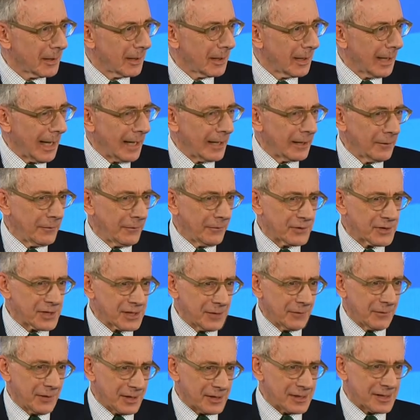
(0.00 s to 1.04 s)
And if
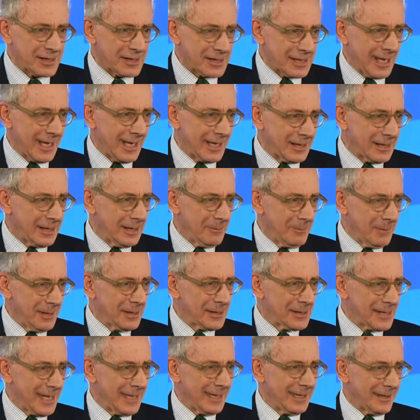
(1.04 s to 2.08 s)
civic society
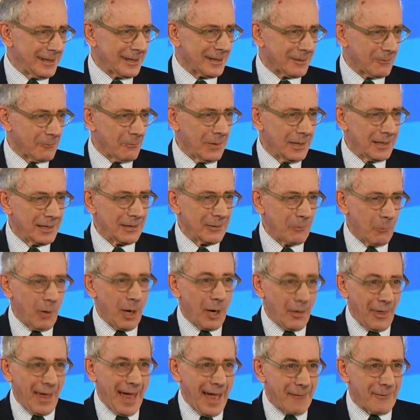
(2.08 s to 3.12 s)
means anything
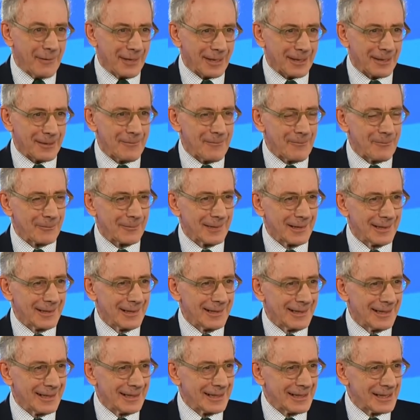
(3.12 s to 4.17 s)
worth having,
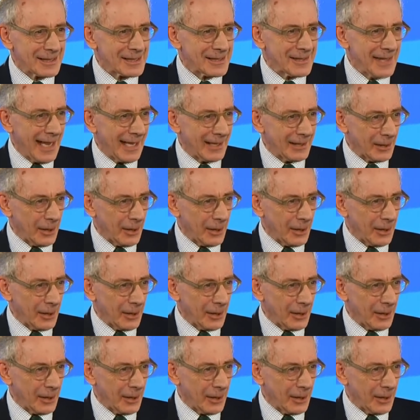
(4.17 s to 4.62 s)
it is that